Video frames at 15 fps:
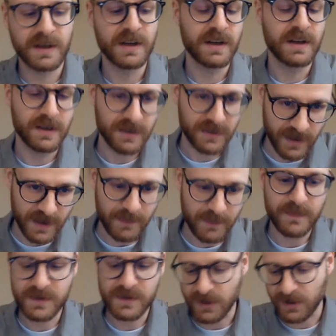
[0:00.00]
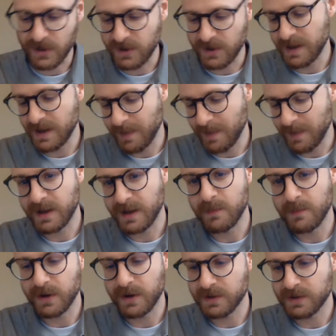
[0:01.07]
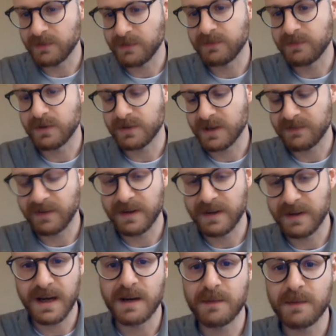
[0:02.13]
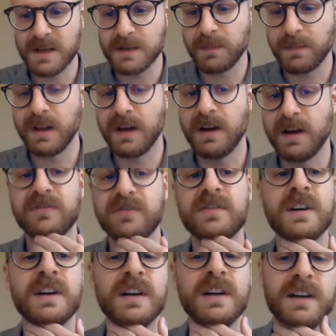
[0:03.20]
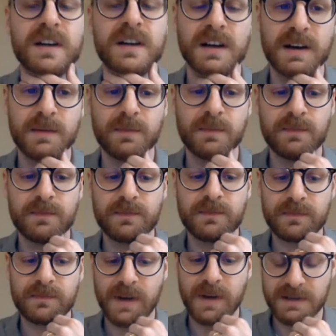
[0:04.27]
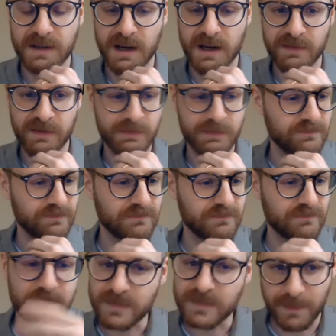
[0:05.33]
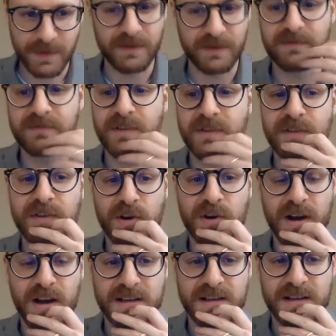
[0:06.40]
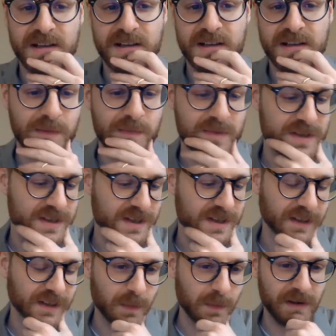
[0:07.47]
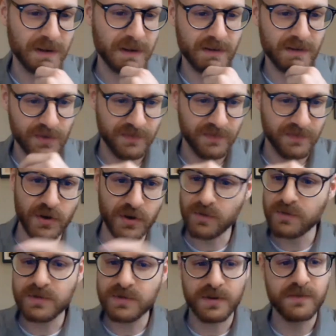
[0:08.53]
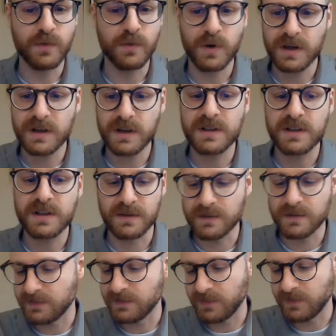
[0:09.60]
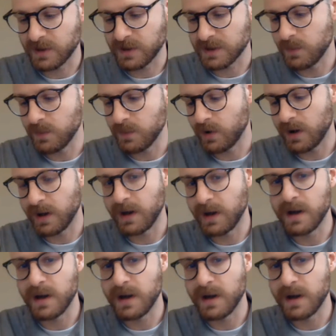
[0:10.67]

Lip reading: Sartre among them, but also folks like Fontaine and Bespalov, as a kind of a topic of curiosity. So this is a little bit sort of new sort of work to focus more on